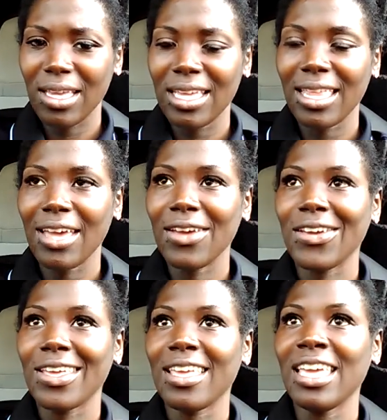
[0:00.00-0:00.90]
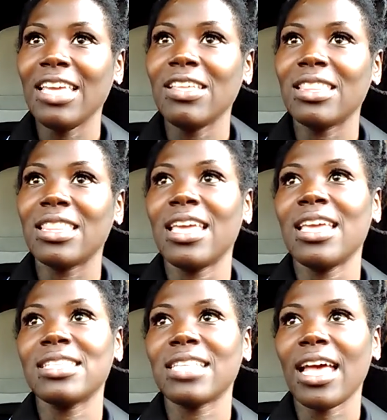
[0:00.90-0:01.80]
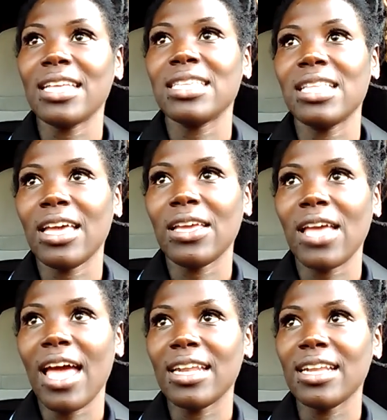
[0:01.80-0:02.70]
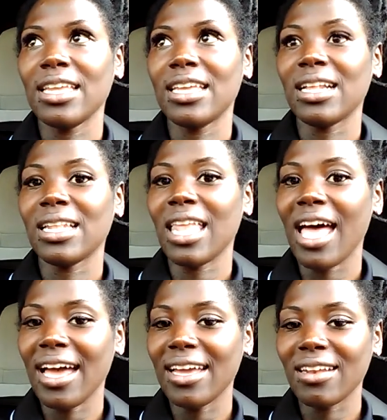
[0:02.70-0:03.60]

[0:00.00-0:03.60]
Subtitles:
He like, he in his eyes, he like, I done did a lot.